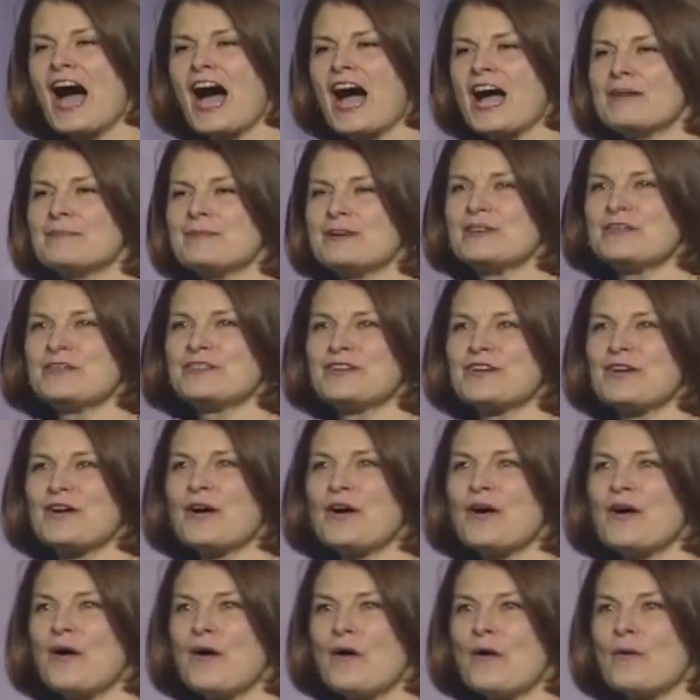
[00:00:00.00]
I mean,
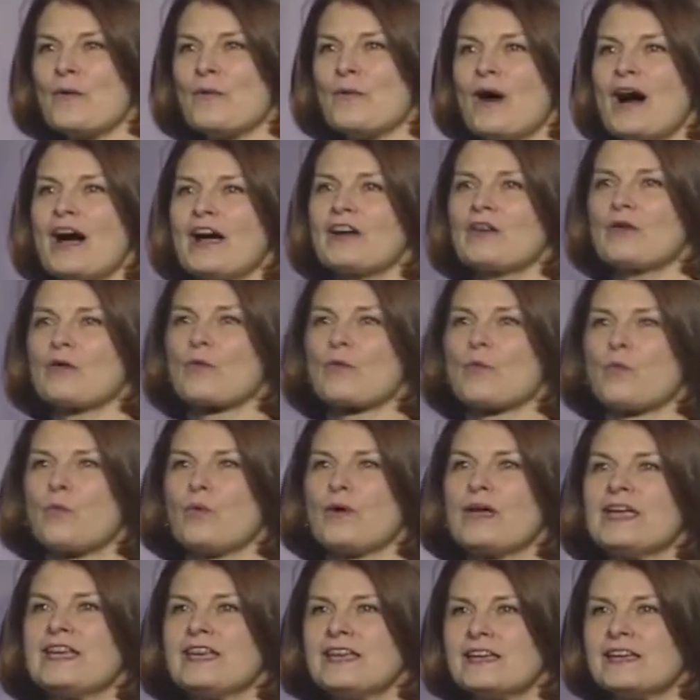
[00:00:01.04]
why are
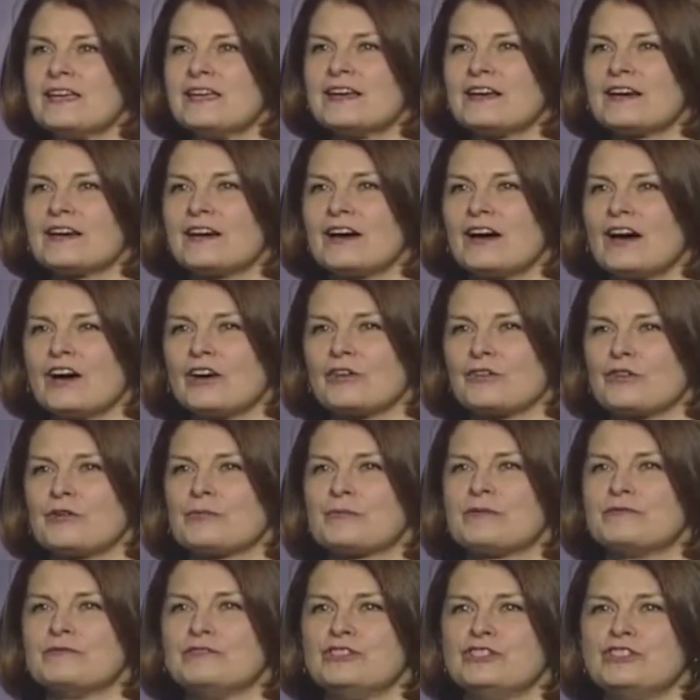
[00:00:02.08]
we, a
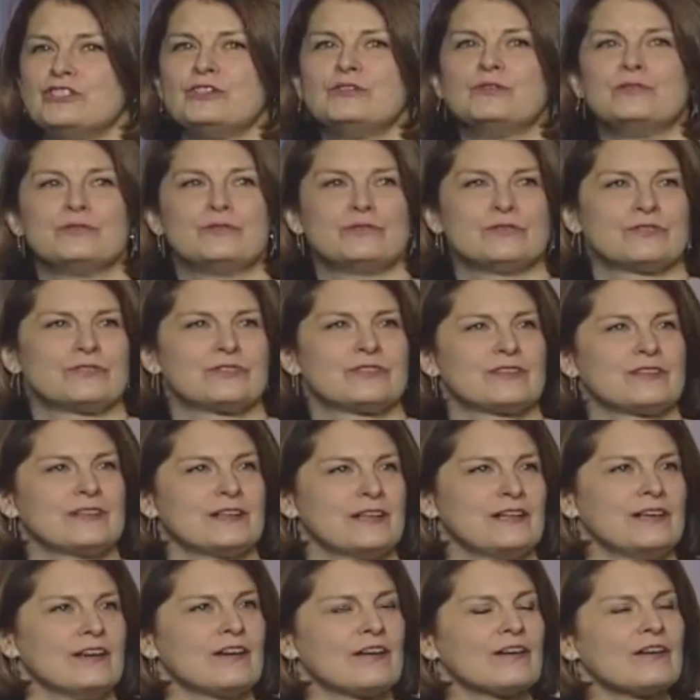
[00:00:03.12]
group of Jews,
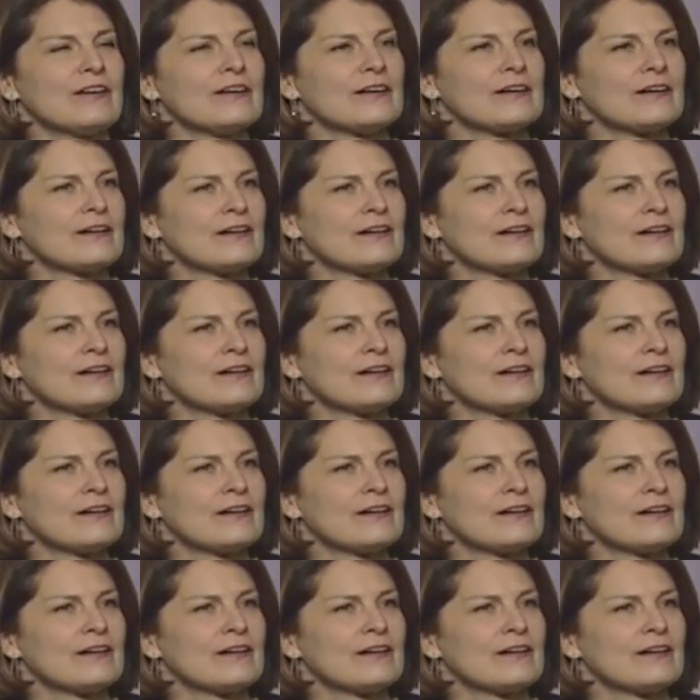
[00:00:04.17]
here?